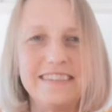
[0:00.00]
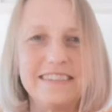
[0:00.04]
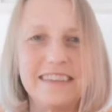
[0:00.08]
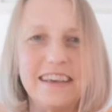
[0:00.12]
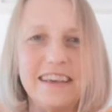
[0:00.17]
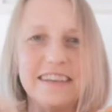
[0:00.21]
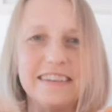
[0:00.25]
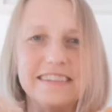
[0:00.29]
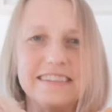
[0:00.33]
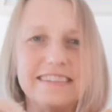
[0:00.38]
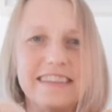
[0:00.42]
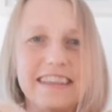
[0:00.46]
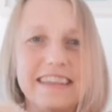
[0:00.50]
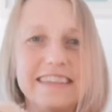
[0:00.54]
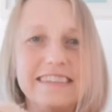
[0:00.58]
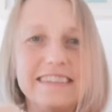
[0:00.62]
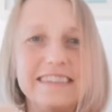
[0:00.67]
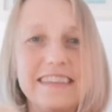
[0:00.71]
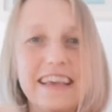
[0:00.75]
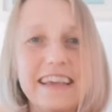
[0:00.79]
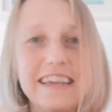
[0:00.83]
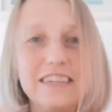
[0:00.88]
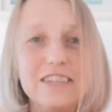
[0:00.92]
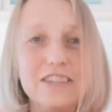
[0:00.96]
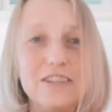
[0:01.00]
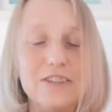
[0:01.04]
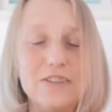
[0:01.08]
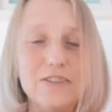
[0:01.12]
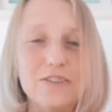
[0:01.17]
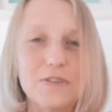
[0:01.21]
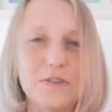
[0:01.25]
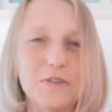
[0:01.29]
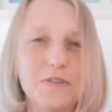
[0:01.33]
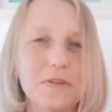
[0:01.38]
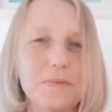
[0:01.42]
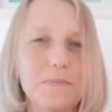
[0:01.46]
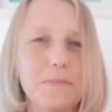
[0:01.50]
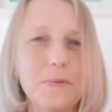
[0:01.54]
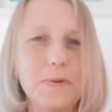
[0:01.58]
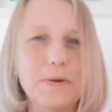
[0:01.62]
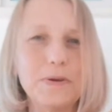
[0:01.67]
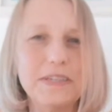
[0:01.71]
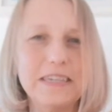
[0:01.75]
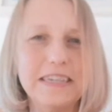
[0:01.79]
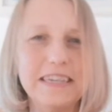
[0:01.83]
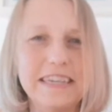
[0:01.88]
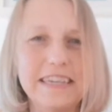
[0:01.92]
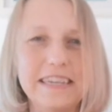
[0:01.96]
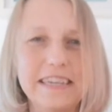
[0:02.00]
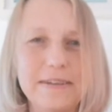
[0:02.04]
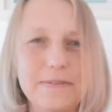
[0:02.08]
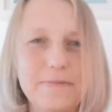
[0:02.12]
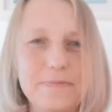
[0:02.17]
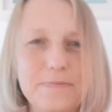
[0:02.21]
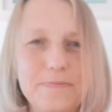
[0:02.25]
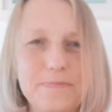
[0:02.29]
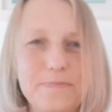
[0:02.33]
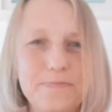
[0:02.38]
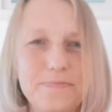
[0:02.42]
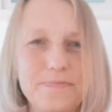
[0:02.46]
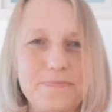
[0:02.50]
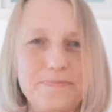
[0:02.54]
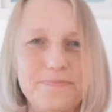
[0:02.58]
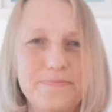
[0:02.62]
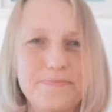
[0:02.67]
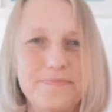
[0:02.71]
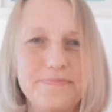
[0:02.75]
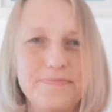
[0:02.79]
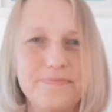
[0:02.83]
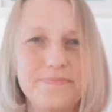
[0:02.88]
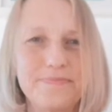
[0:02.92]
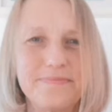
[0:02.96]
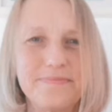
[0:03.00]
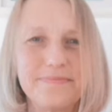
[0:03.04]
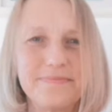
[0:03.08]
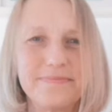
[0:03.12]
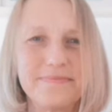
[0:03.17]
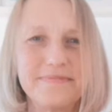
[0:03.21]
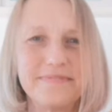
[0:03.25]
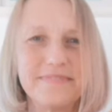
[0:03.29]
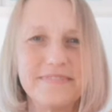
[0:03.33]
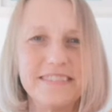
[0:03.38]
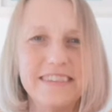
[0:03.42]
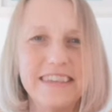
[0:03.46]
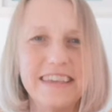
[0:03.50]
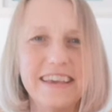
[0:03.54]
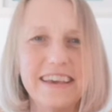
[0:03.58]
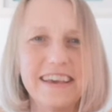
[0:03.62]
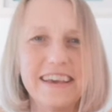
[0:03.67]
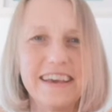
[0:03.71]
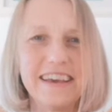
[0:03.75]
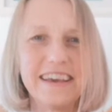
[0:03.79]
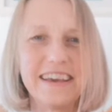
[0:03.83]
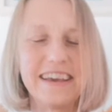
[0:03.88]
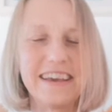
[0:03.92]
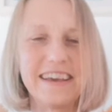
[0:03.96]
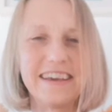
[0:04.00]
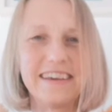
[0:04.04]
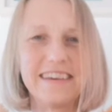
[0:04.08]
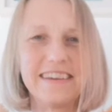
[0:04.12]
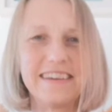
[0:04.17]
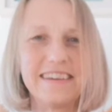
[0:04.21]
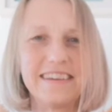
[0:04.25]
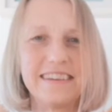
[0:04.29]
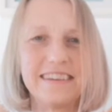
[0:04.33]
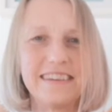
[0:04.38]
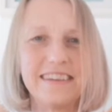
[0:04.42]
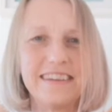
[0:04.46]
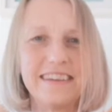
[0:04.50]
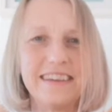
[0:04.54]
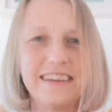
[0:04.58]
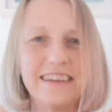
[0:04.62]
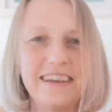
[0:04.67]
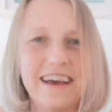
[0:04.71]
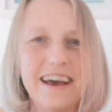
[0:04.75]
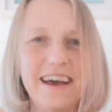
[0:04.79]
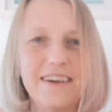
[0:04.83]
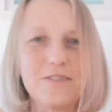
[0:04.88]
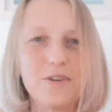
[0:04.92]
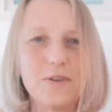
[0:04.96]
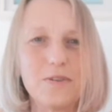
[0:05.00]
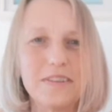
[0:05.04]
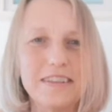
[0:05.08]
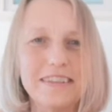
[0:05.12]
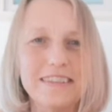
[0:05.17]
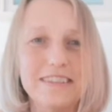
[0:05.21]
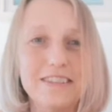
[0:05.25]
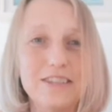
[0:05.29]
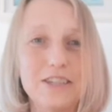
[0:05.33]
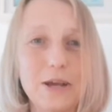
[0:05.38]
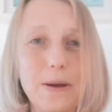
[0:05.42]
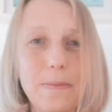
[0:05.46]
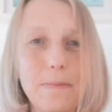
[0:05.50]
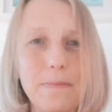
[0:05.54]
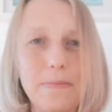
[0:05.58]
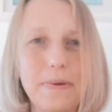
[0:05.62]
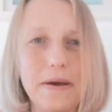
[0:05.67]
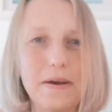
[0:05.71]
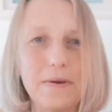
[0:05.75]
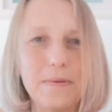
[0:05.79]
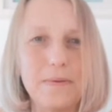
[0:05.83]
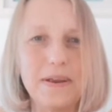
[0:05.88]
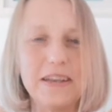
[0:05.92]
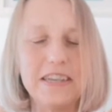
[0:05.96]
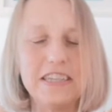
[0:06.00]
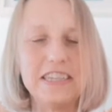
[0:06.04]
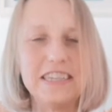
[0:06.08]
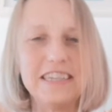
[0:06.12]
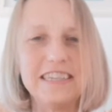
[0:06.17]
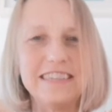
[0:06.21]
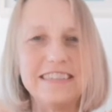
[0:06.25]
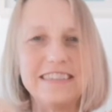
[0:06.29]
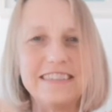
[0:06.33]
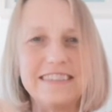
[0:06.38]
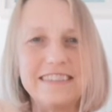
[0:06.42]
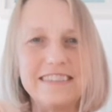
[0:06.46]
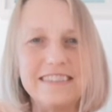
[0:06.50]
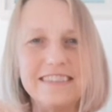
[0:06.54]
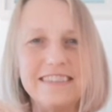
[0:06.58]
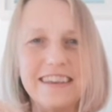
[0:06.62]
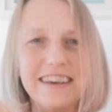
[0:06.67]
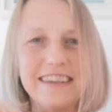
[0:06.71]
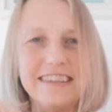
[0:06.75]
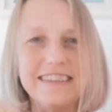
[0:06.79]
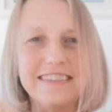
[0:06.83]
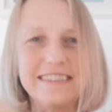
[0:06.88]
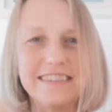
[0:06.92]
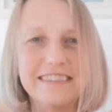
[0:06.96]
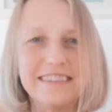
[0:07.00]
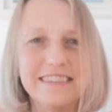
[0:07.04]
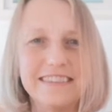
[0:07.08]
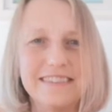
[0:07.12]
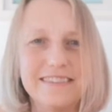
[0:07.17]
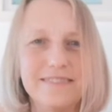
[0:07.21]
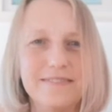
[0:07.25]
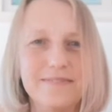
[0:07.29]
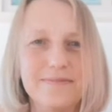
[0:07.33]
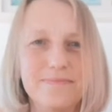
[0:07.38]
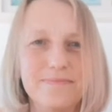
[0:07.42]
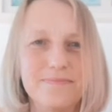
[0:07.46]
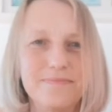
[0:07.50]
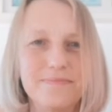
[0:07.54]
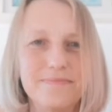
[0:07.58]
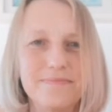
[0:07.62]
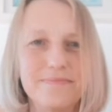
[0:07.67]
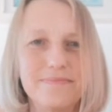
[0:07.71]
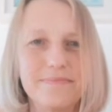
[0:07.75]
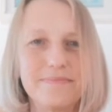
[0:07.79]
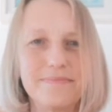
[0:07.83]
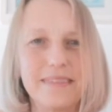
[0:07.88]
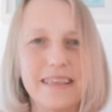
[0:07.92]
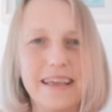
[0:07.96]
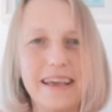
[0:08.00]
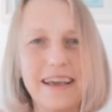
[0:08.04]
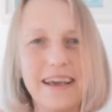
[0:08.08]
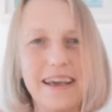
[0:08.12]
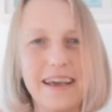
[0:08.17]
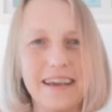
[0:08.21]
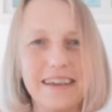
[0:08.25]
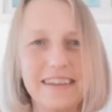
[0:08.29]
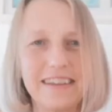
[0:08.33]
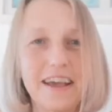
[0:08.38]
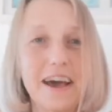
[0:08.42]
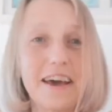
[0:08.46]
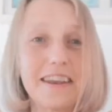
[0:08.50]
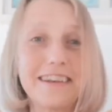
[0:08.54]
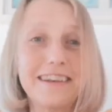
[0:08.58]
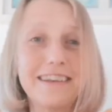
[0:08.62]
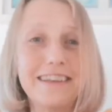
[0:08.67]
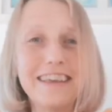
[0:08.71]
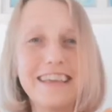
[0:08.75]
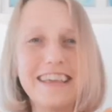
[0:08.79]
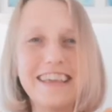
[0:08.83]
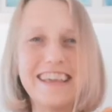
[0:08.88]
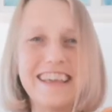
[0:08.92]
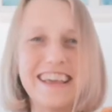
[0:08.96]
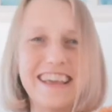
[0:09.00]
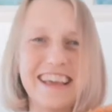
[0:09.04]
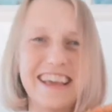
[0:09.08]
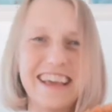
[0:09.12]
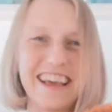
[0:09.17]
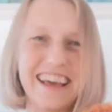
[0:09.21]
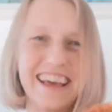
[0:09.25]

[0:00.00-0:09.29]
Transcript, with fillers: certain sensations on the body. Yeah, I've got this jumper which is nice and uh, cuddly,